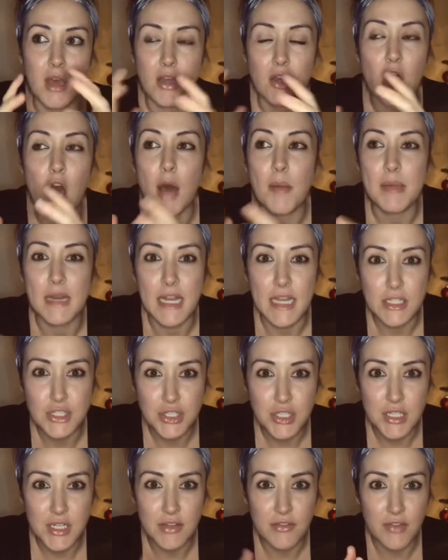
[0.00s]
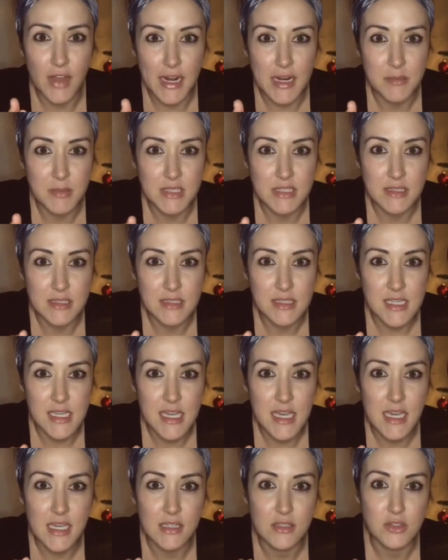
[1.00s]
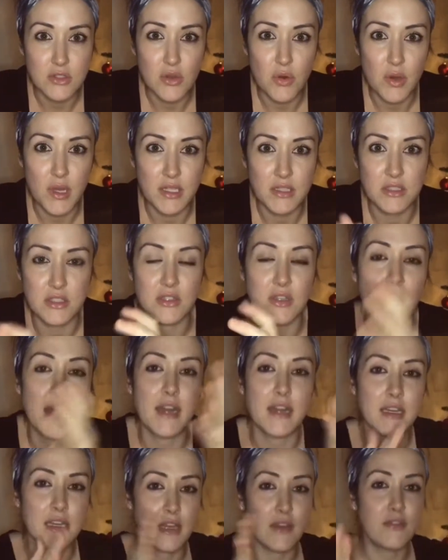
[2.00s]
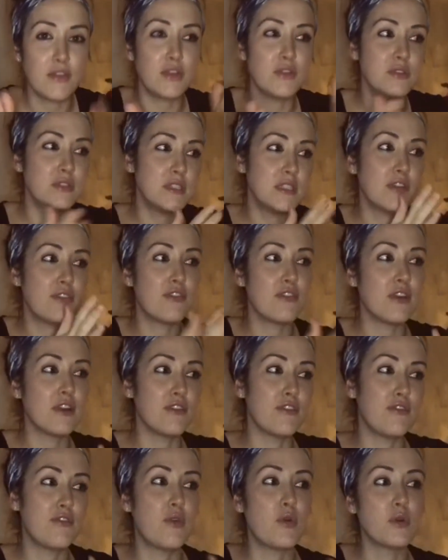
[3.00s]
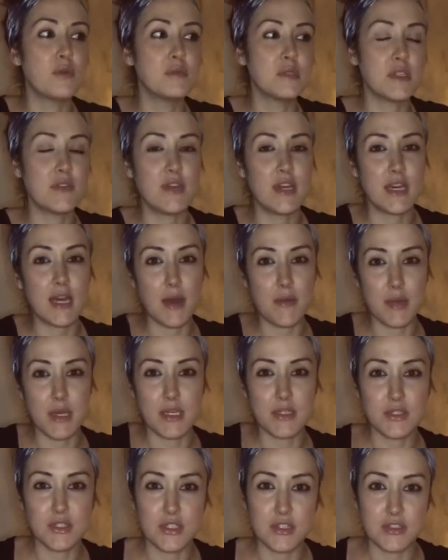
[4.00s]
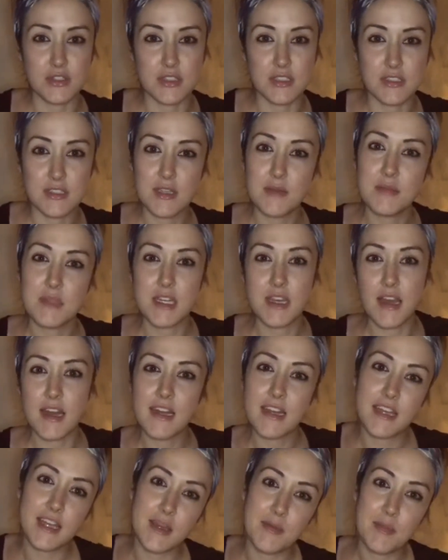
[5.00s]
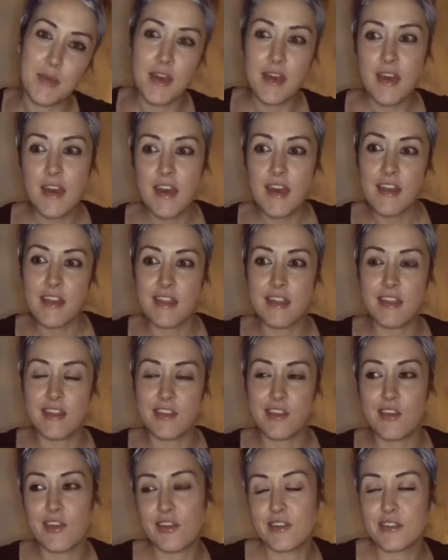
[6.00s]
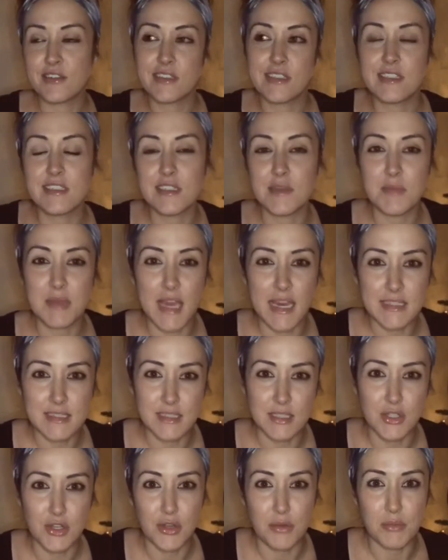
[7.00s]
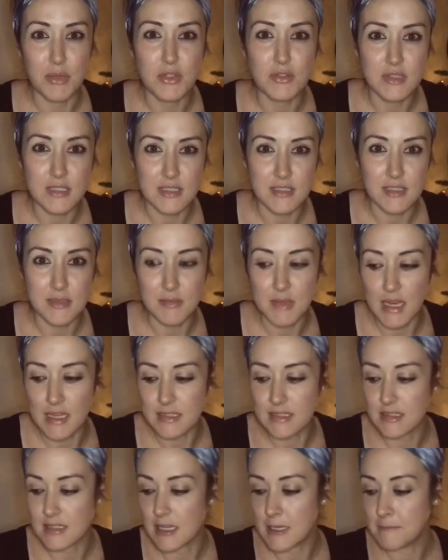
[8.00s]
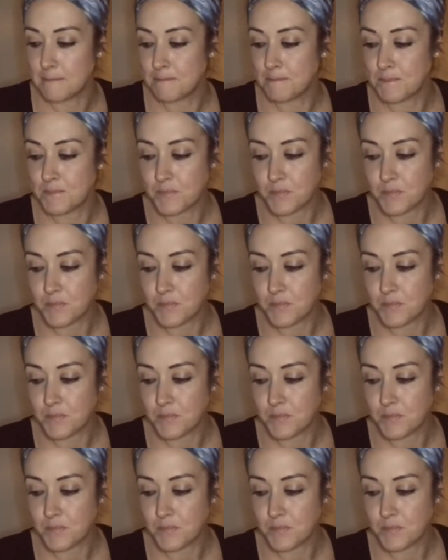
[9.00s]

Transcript: combination of vitamin C is going to kind of give you different forms of it coming into your system to kind of keep your system guessing, your immune system guessing.